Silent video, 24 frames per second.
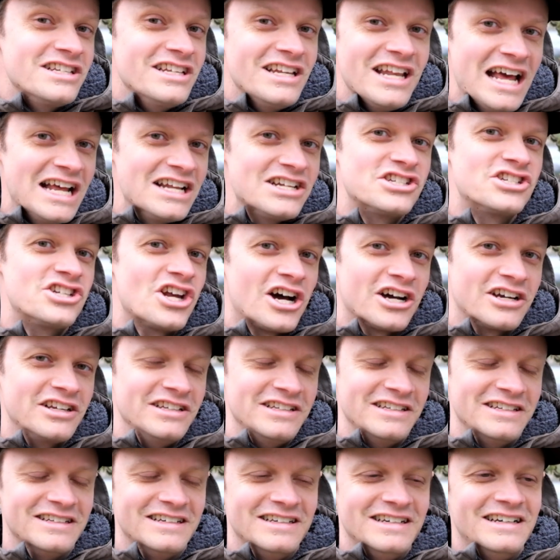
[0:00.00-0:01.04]
and
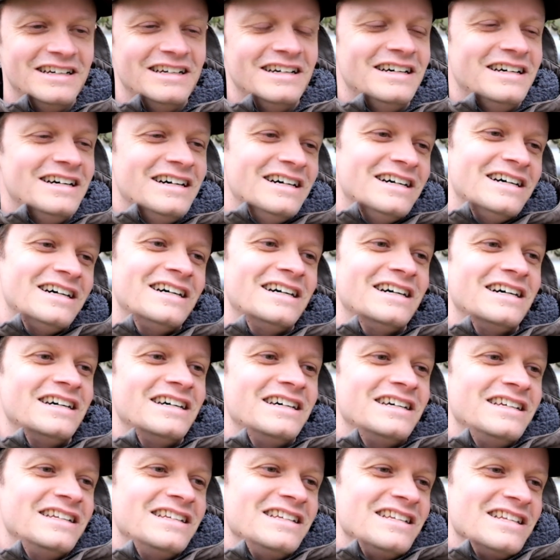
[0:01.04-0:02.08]
shocking.
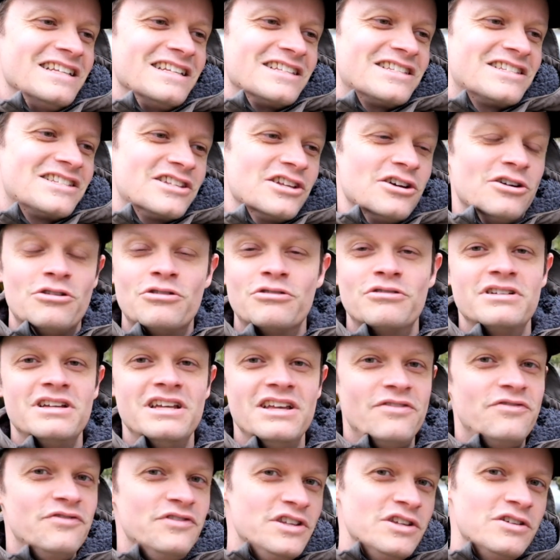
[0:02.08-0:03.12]
So
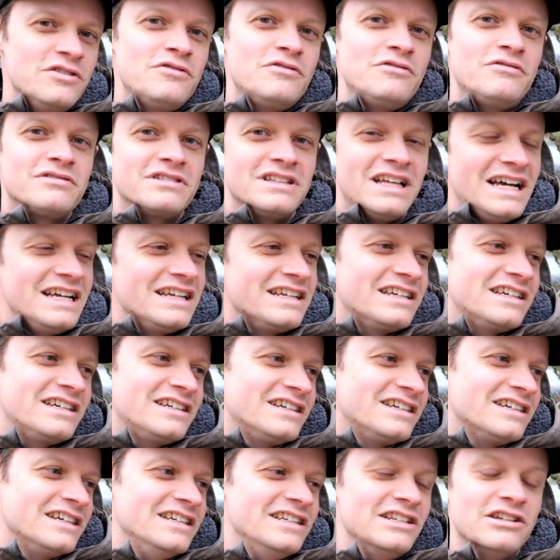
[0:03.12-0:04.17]
if you like,
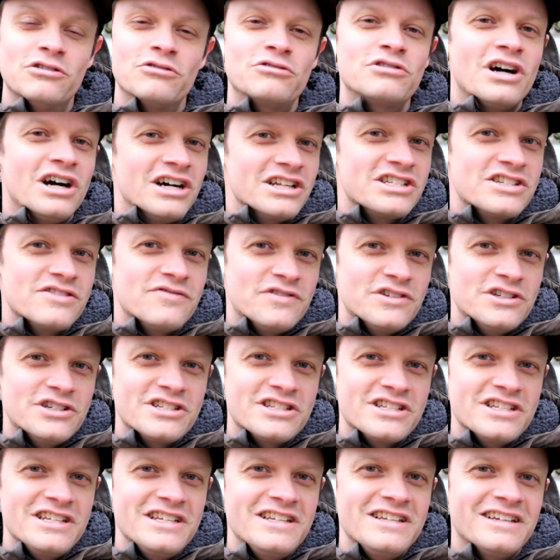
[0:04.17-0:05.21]

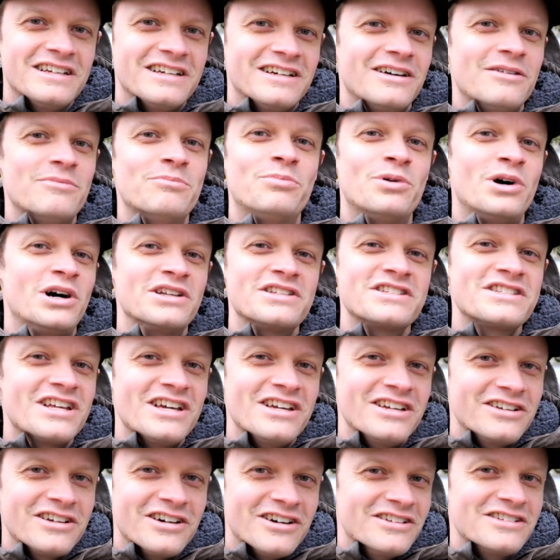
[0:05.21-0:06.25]
controversy,
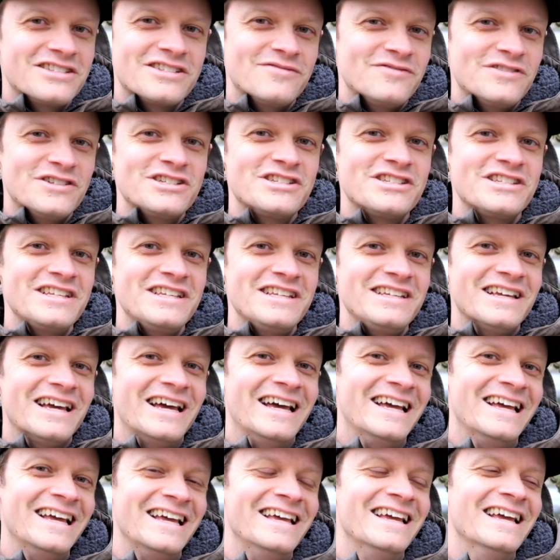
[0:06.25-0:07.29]
bonsai controversy,
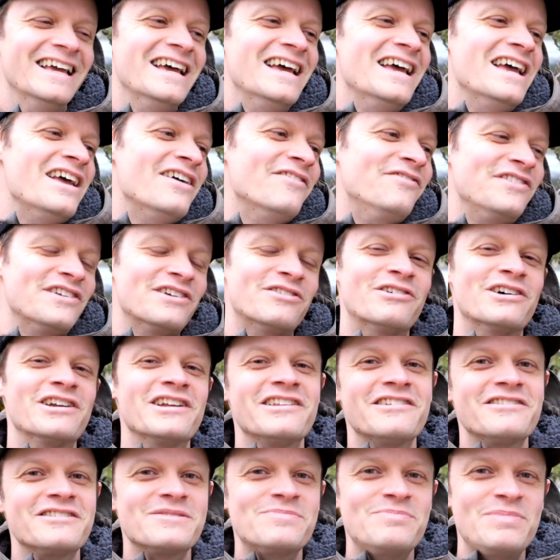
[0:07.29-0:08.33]
if you're one
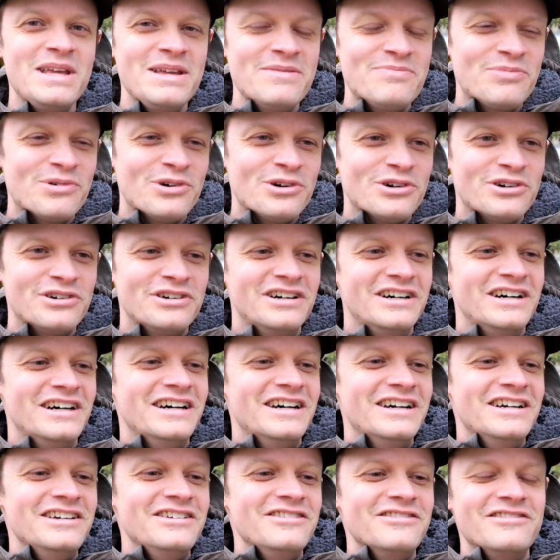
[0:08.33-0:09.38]
of those people
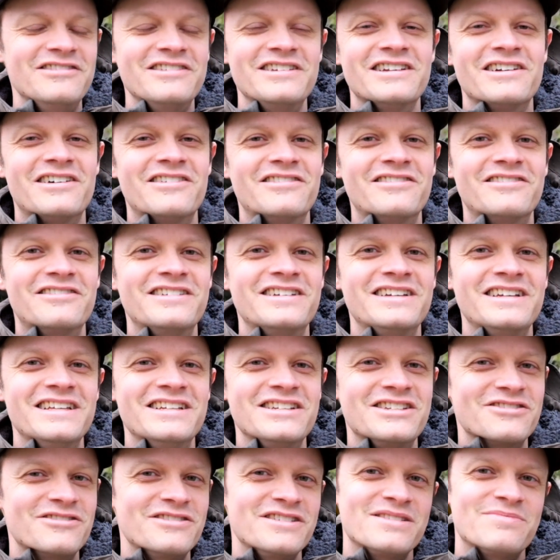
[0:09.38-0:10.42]
who,
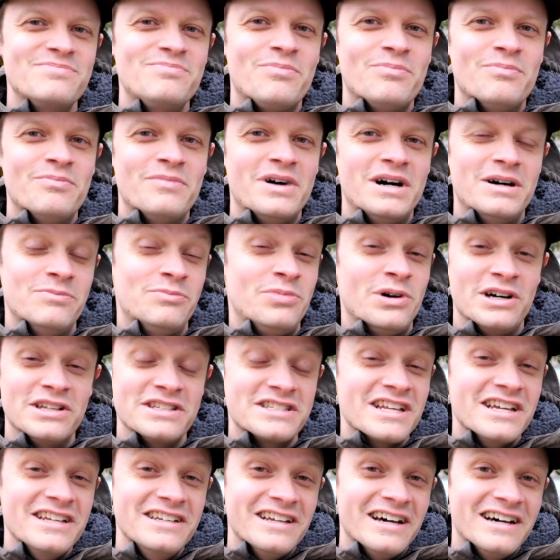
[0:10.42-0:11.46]
enjoys a
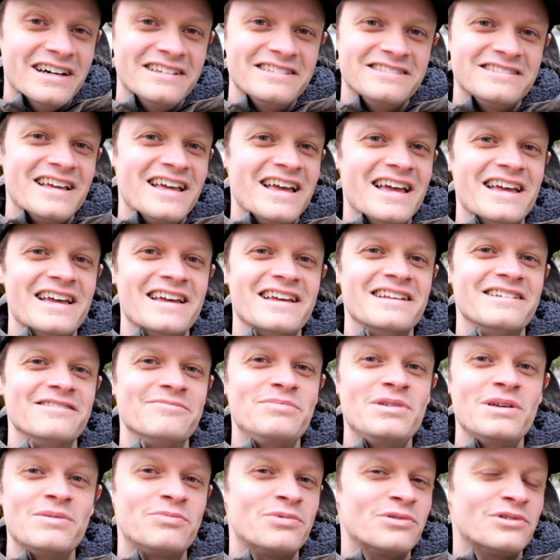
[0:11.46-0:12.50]
bonsai nut
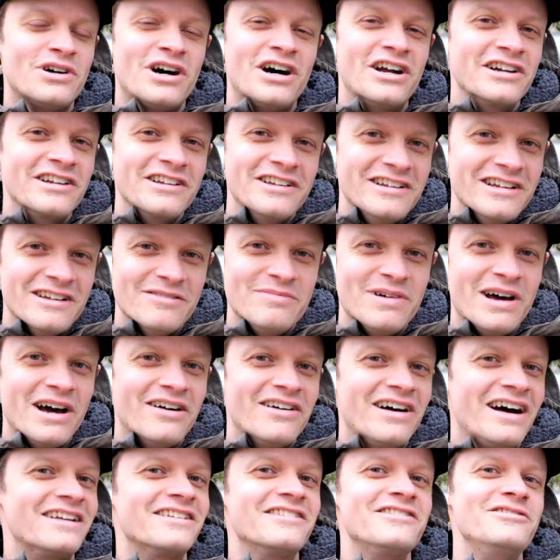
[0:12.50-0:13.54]
and people arguing
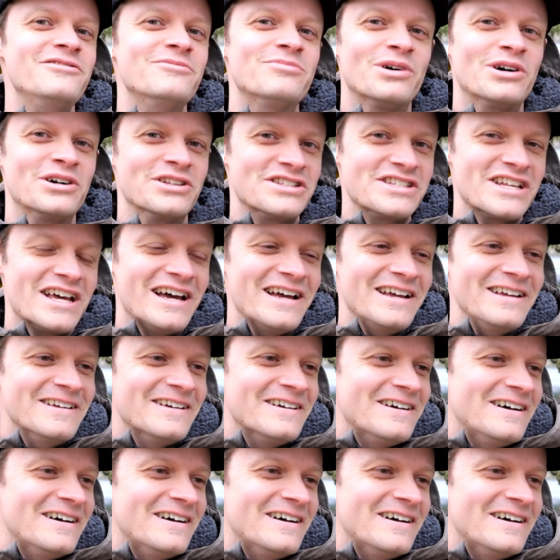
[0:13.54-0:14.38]
about how to do bonsai,